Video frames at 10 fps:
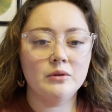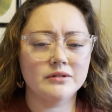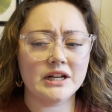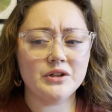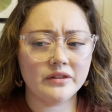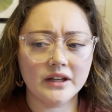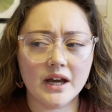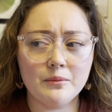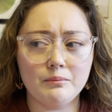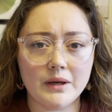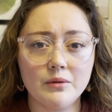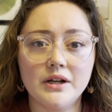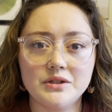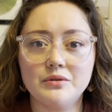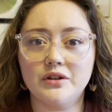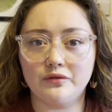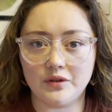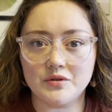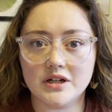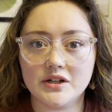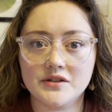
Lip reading: which I do think I may want to do in the future.